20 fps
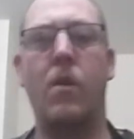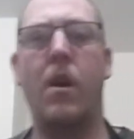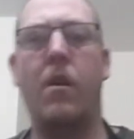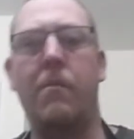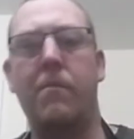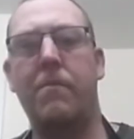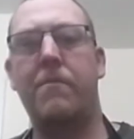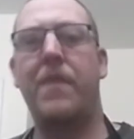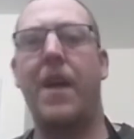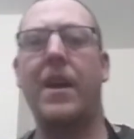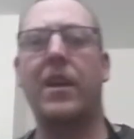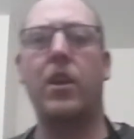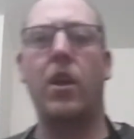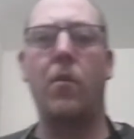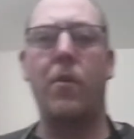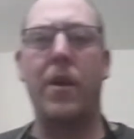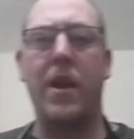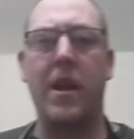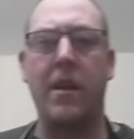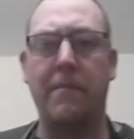Well,
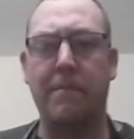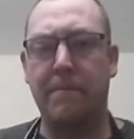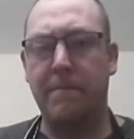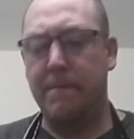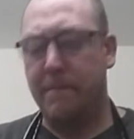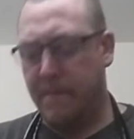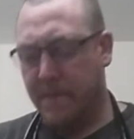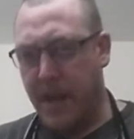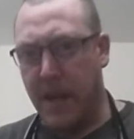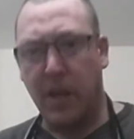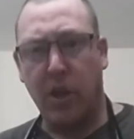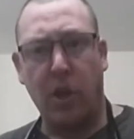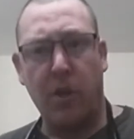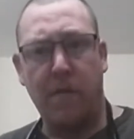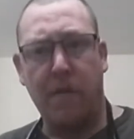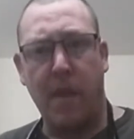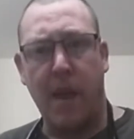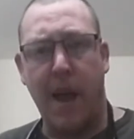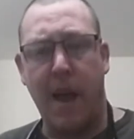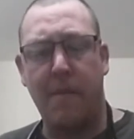thank you, Ian. Thank
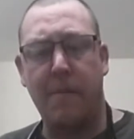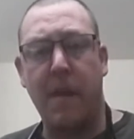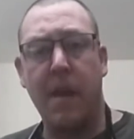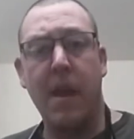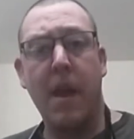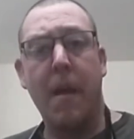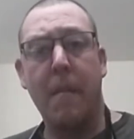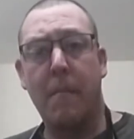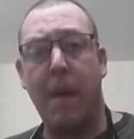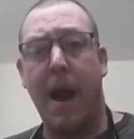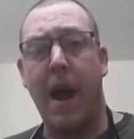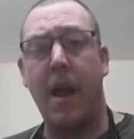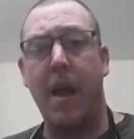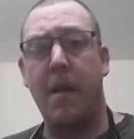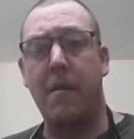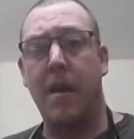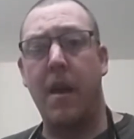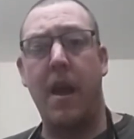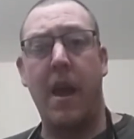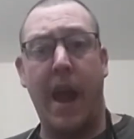you for that.
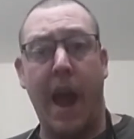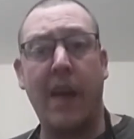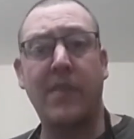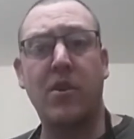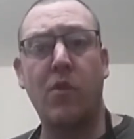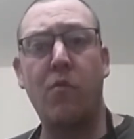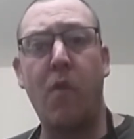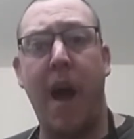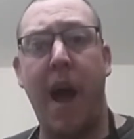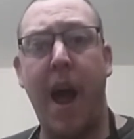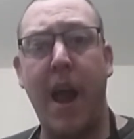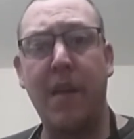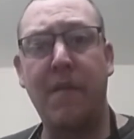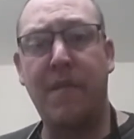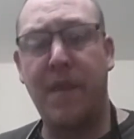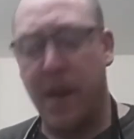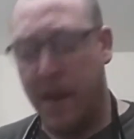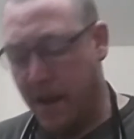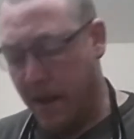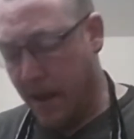It has
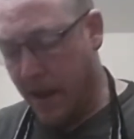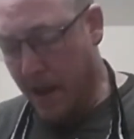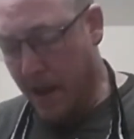arrived,